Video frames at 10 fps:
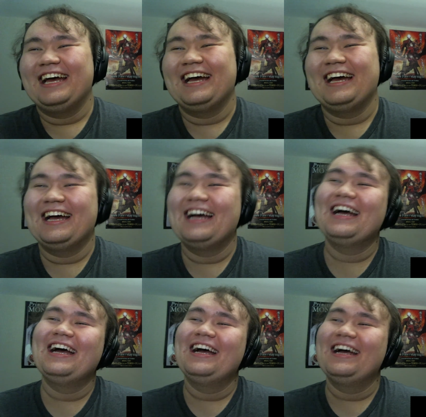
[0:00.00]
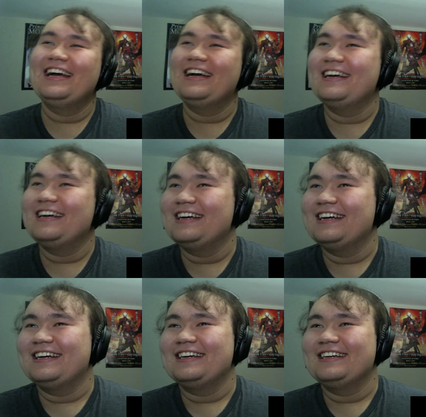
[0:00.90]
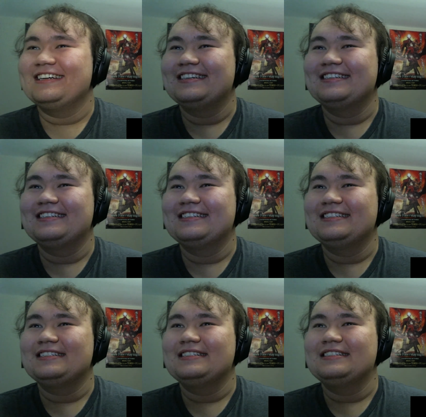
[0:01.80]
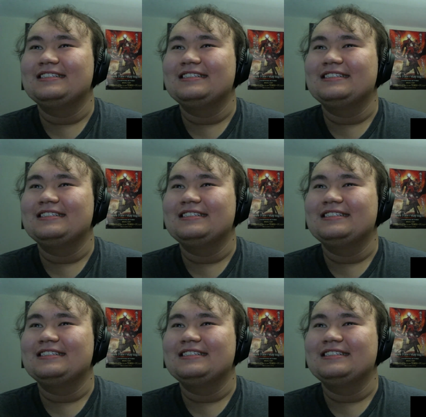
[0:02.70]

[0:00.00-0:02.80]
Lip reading: (silence)